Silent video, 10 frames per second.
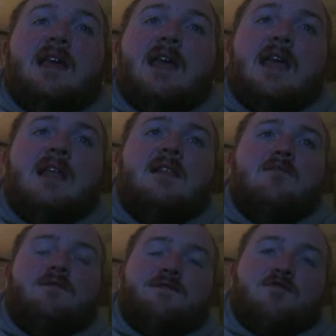
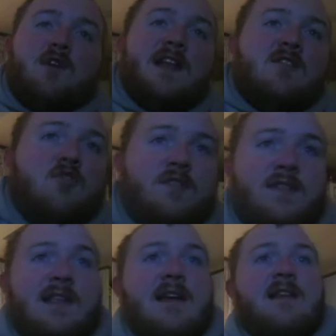In 22
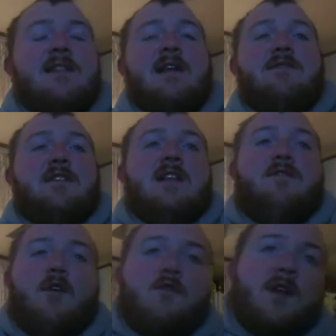seconds left in
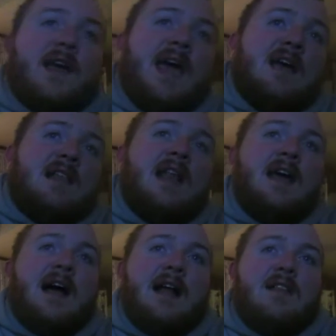the fourth quarter,
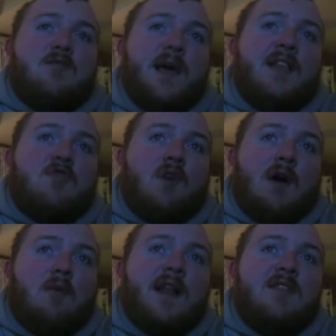Atlanta on its way to
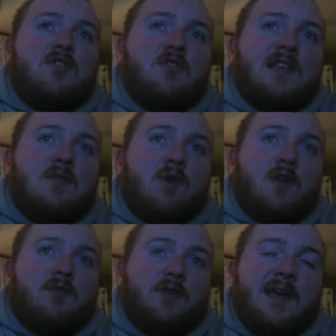a
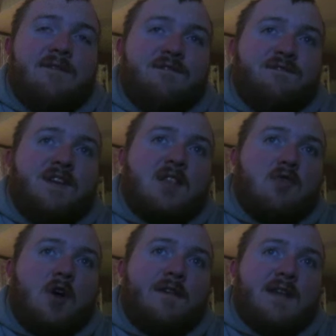113-103
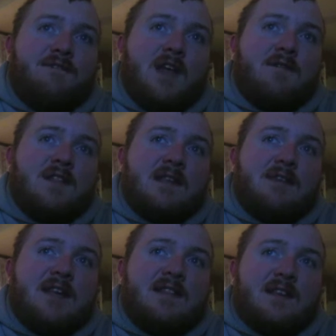victory over the Philadelphia
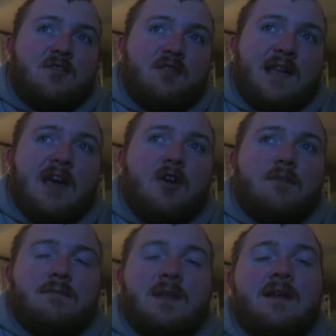76ers
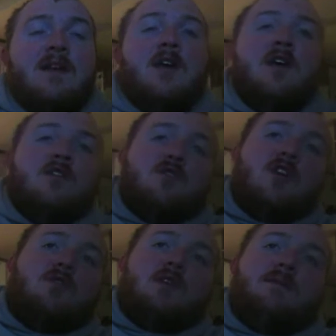here.
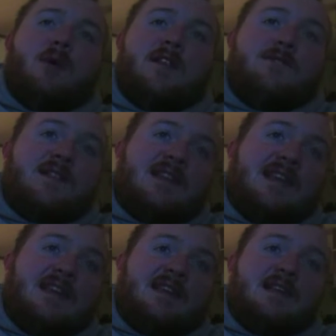33 points
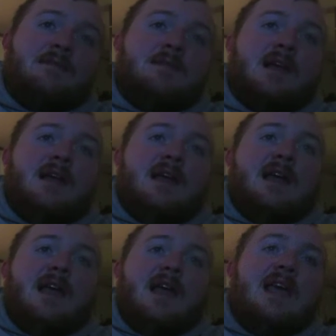fatigue.
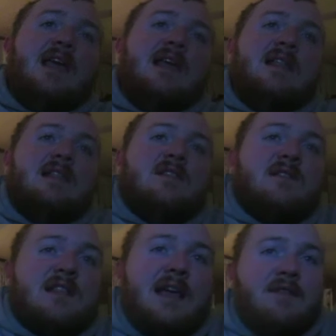
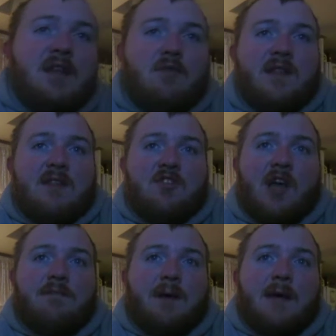In Cleveland, there was a
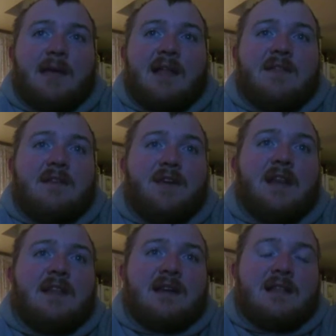shot Bobcats
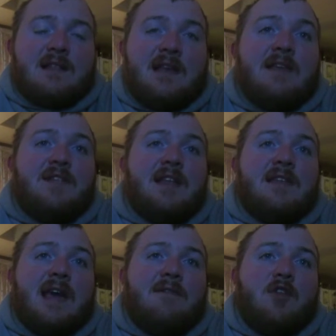defeating the
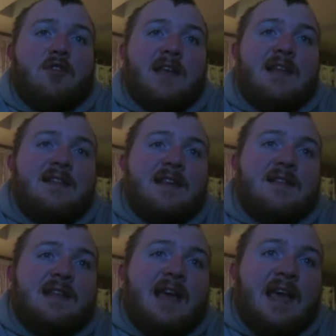Cleveland Cavaliers
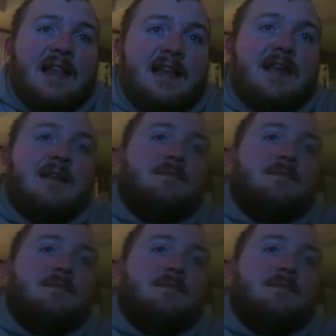86-80.